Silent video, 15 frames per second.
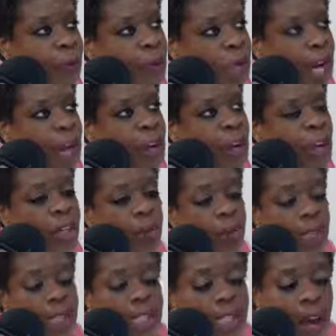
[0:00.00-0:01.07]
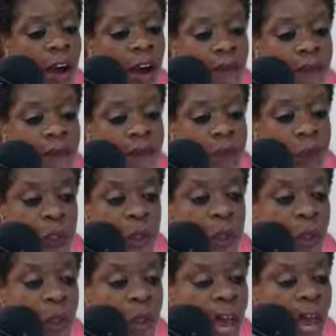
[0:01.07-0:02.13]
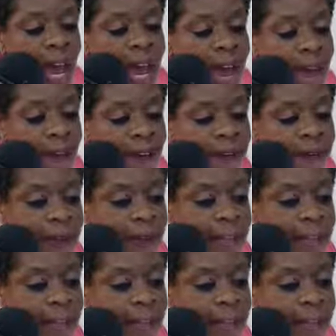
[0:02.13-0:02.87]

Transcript: What I heard was um, if you have